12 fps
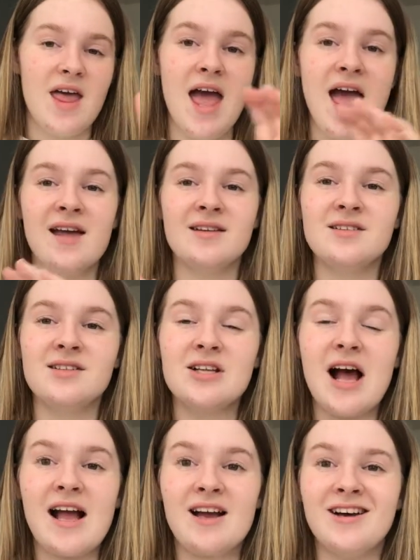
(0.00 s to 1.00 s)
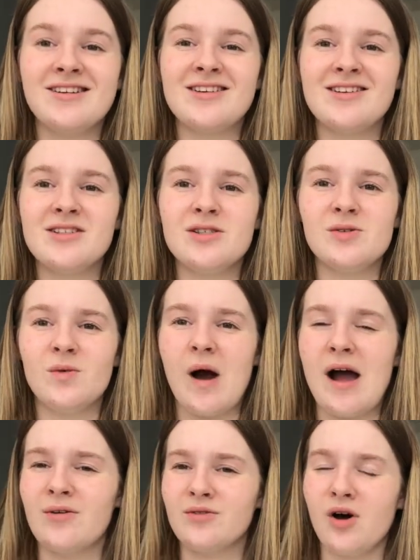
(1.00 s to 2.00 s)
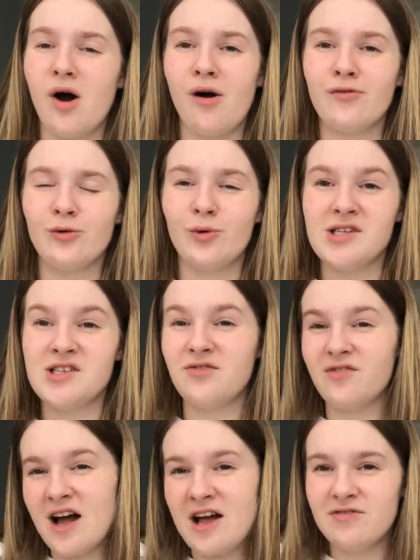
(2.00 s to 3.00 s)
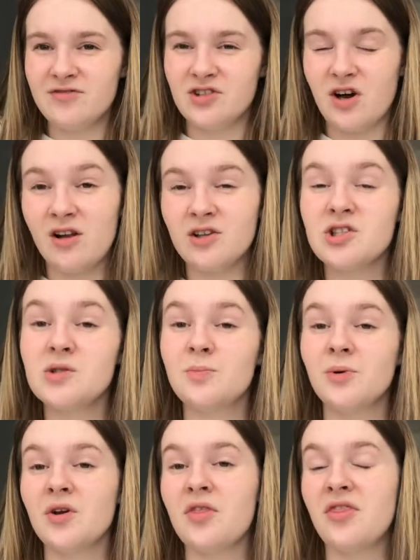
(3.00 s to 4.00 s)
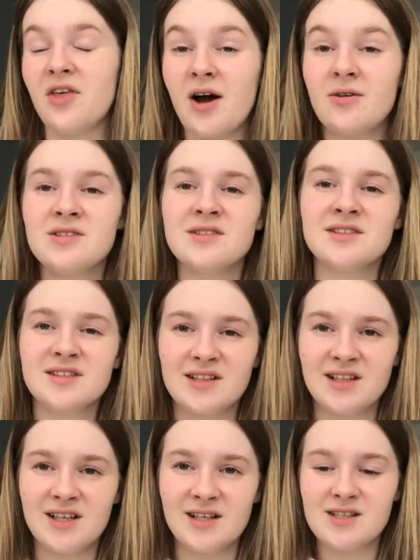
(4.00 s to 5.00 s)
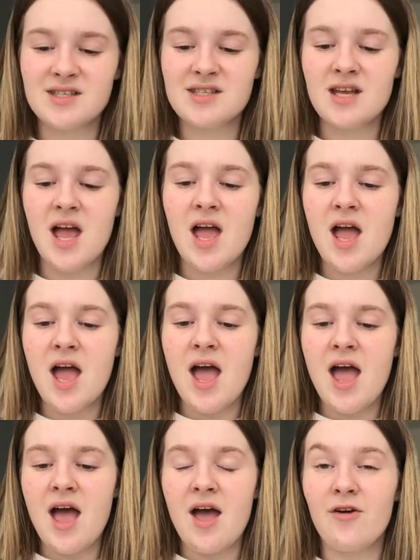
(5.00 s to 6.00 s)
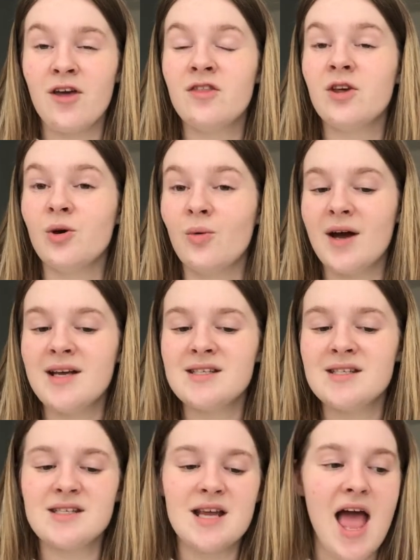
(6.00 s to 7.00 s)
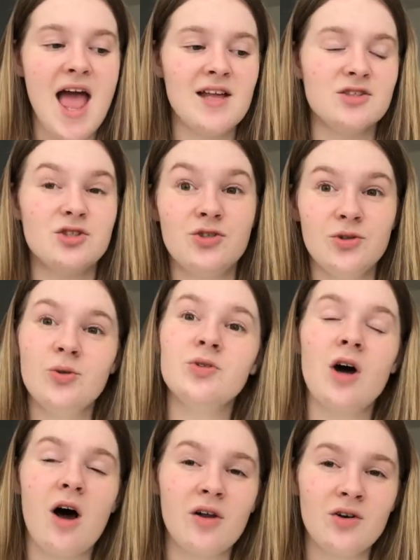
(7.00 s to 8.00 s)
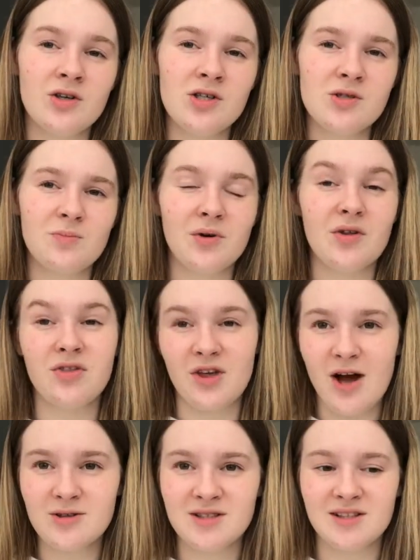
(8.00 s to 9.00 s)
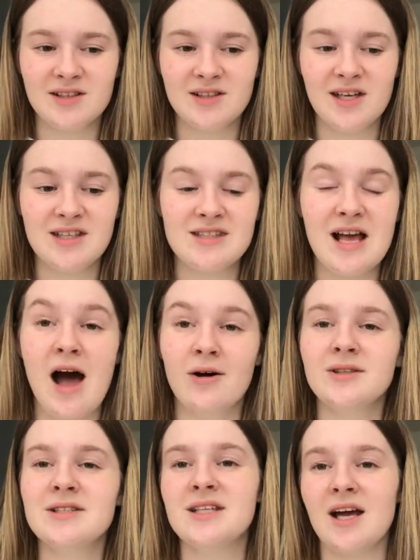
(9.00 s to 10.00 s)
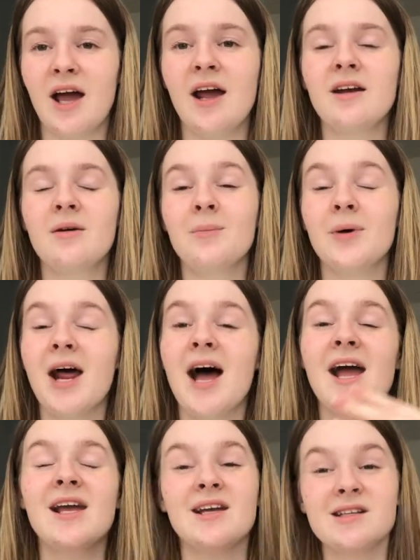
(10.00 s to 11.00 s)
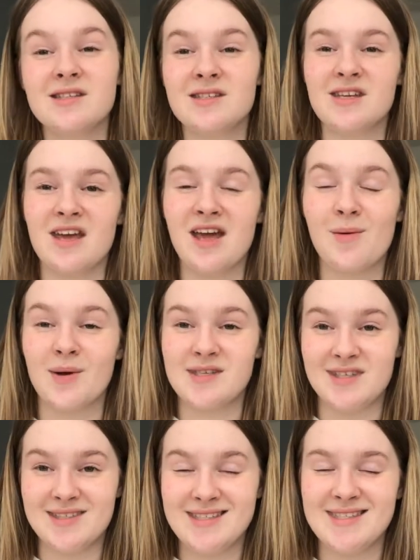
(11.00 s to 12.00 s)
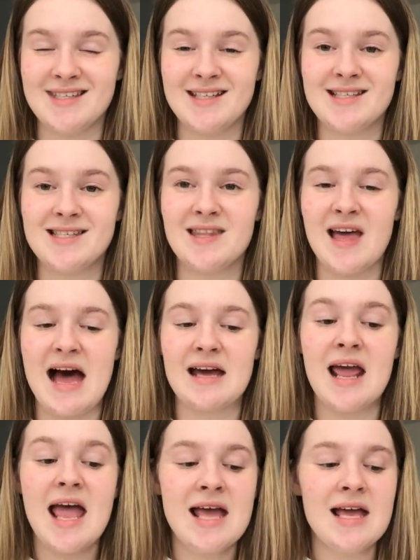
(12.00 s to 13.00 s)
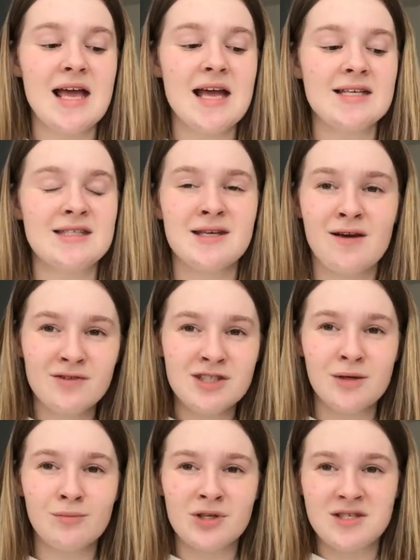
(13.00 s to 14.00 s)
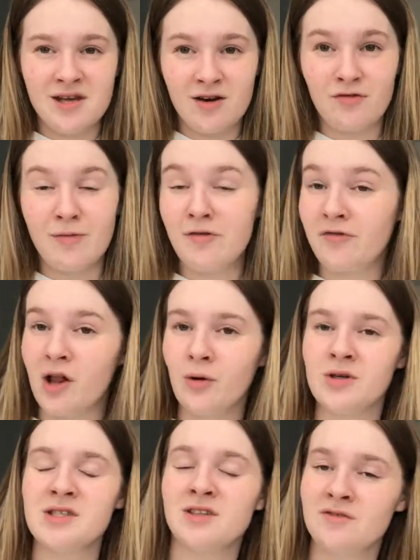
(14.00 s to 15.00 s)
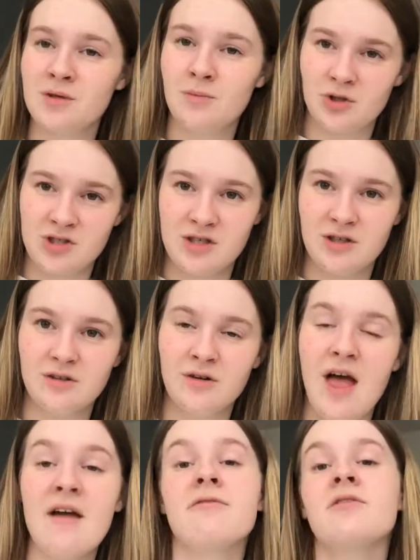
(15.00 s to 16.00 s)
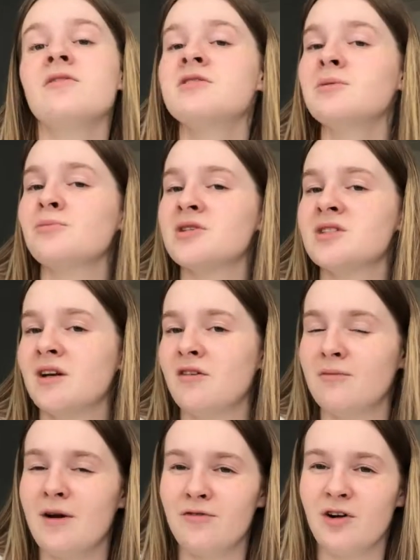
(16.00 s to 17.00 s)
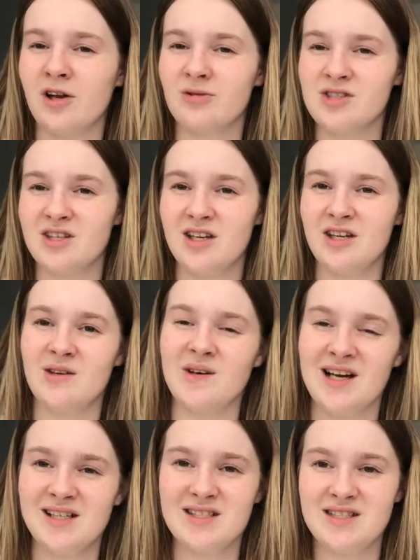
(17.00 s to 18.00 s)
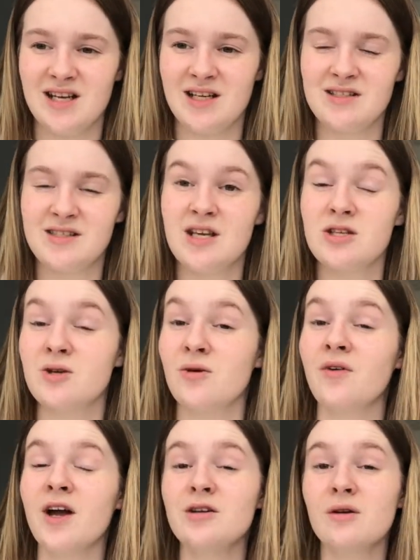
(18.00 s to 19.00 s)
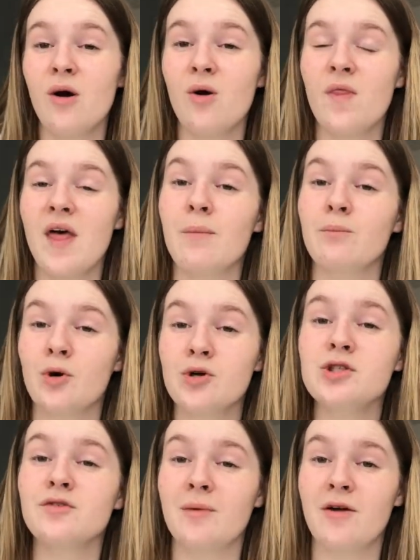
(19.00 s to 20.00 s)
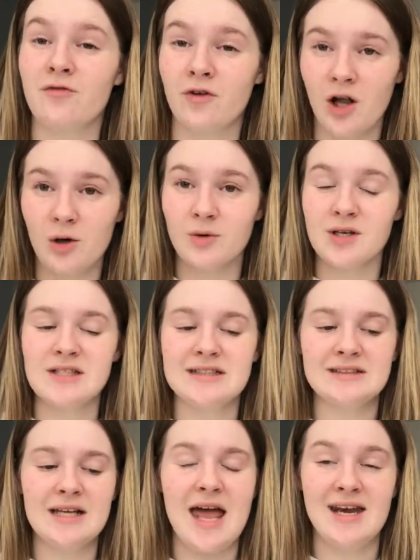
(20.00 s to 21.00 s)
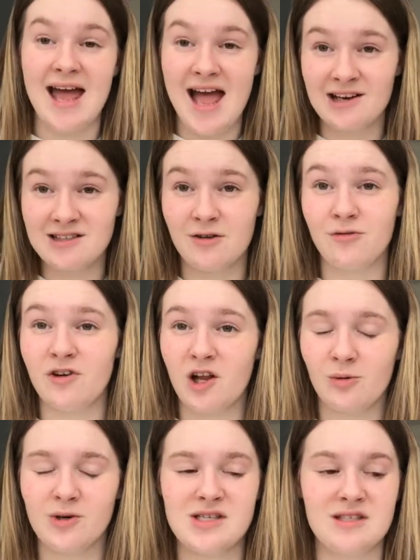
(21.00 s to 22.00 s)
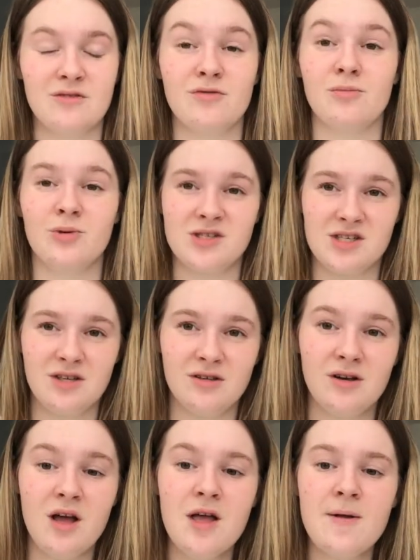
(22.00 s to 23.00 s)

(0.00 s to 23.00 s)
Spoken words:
and I got the offer was $5 per 1,000 clicks in the US and $2 per 1,000 clicks outside. But I can see in my statistics that 17% of my followers lives in Brazil and 15% of my followers in the United States. So if I know that most of my followers and active followers live in Brazil